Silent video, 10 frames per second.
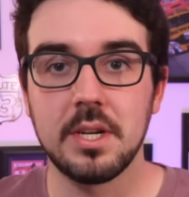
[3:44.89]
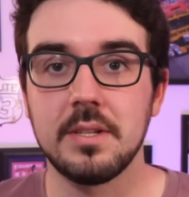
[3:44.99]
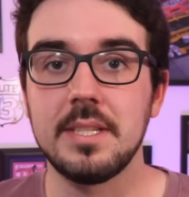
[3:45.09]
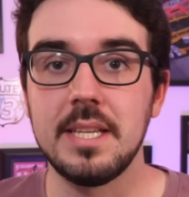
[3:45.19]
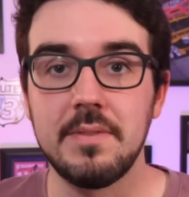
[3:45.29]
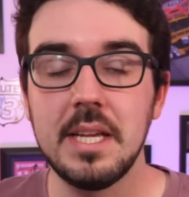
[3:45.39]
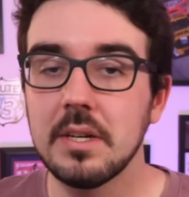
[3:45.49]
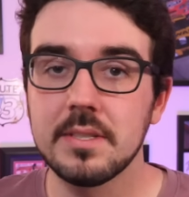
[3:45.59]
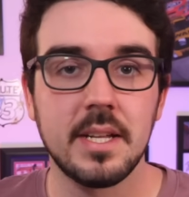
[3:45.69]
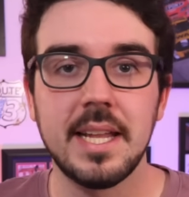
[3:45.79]
on TV
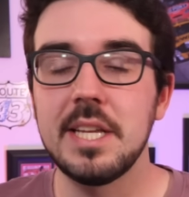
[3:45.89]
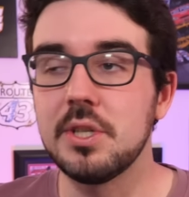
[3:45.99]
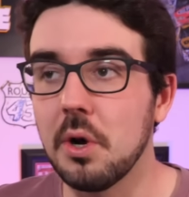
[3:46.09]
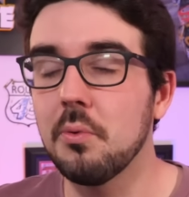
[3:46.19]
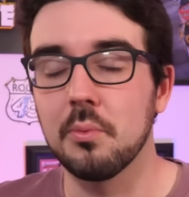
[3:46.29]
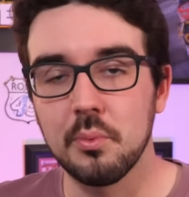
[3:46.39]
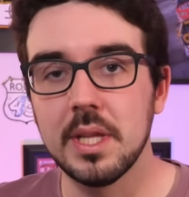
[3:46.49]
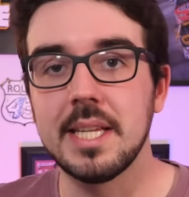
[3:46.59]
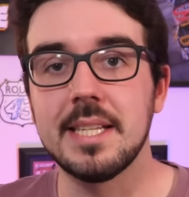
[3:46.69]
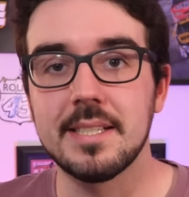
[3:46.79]
on Sunday don't
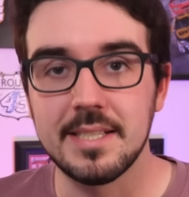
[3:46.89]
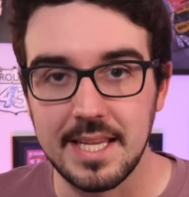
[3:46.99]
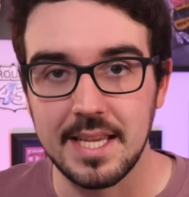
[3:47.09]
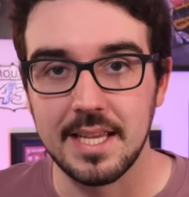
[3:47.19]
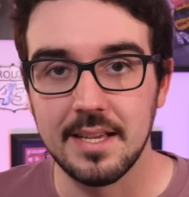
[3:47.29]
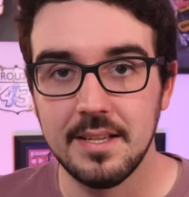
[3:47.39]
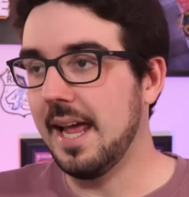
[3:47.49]
really see.